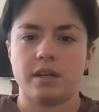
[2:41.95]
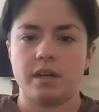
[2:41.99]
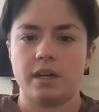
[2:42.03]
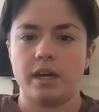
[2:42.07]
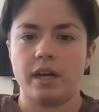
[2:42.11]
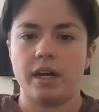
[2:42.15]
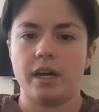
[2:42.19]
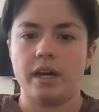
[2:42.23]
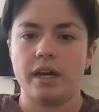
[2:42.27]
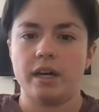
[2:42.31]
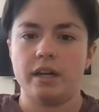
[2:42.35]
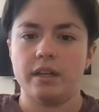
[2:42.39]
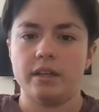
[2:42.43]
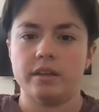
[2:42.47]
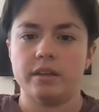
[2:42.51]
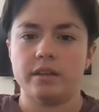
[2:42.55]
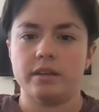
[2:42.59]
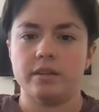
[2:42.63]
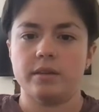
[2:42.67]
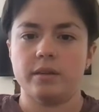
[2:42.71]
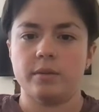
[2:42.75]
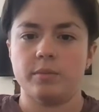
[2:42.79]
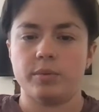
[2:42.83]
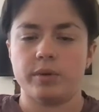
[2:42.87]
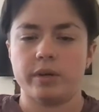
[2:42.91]

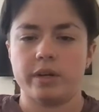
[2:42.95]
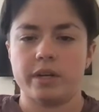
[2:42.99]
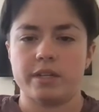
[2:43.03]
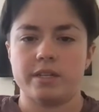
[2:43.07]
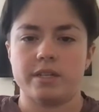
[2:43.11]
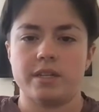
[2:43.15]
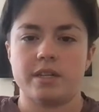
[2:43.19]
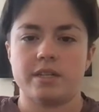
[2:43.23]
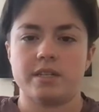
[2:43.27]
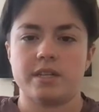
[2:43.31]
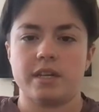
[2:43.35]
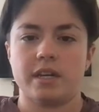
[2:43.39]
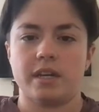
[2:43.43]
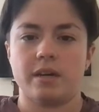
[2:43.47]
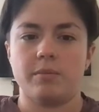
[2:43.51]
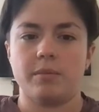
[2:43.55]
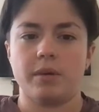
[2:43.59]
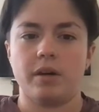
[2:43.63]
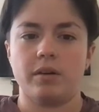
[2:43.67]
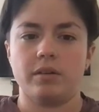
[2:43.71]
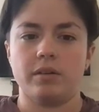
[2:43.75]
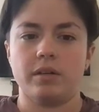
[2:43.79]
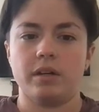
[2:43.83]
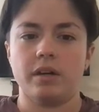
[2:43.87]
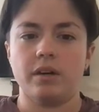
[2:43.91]
and the pre-existing
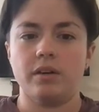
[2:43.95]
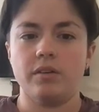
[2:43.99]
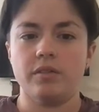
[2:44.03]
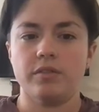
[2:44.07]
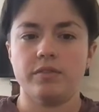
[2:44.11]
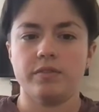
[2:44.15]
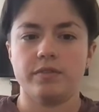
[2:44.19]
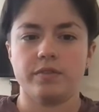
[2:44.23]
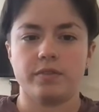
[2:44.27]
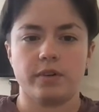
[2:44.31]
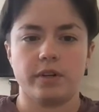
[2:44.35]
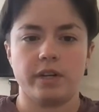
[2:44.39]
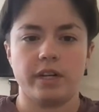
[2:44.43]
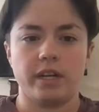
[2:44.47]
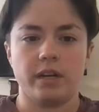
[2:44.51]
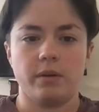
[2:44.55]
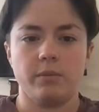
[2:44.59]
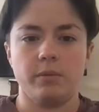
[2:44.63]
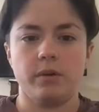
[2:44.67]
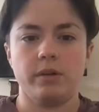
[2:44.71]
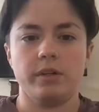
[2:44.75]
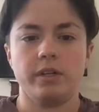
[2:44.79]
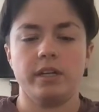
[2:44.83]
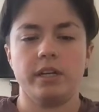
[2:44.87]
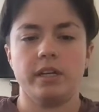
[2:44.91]
amount of free
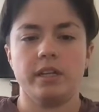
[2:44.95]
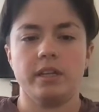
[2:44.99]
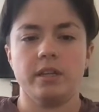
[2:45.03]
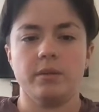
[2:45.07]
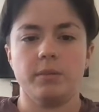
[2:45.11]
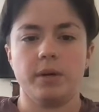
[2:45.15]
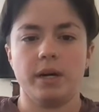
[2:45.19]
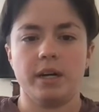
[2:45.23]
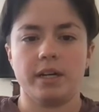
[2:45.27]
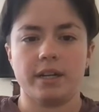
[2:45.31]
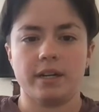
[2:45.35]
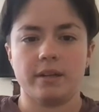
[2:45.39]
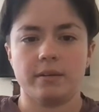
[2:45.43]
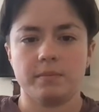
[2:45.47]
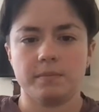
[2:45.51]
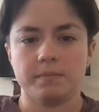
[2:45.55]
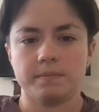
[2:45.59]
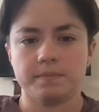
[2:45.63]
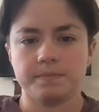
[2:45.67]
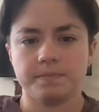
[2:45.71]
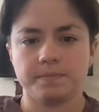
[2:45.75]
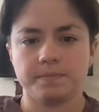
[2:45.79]
ammonia in the body.